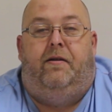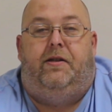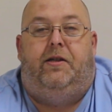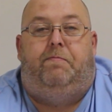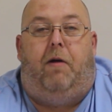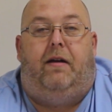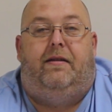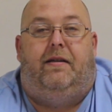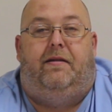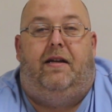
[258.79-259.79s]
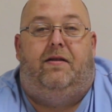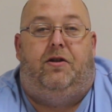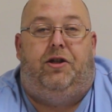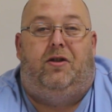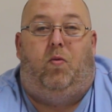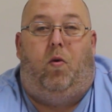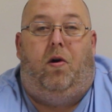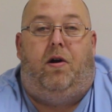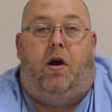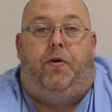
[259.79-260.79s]
So this process doesn't just
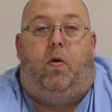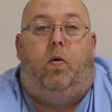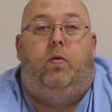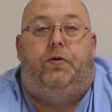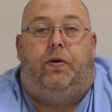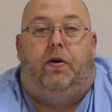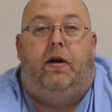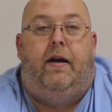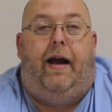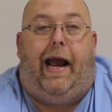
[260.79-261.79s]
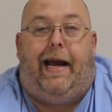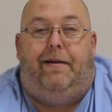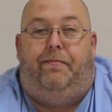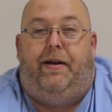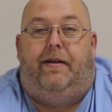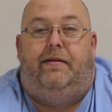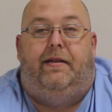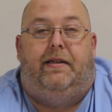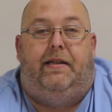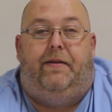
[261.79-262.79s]
work on older 8-bit,
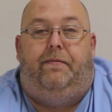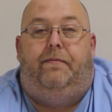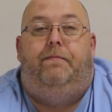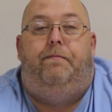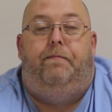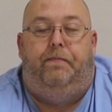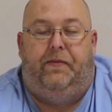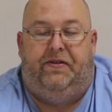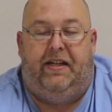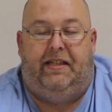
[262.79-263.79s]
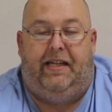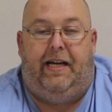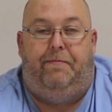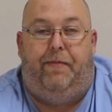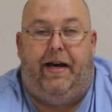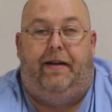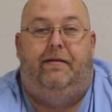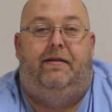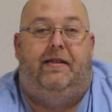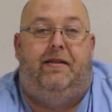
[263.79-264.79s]
16-bit
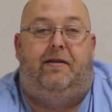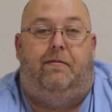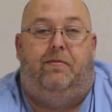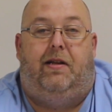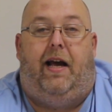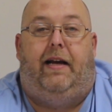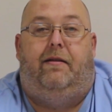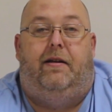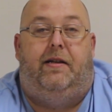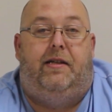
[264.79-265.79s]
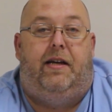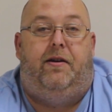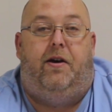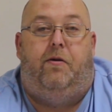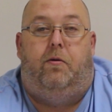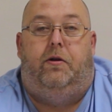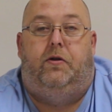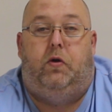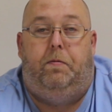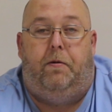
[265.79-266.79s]
systems like the Nintendo or the
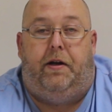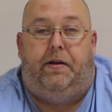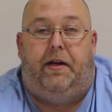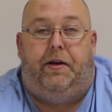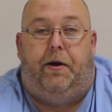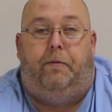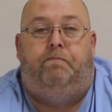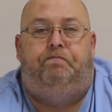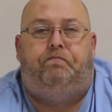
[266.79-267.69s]
Super Nintendo.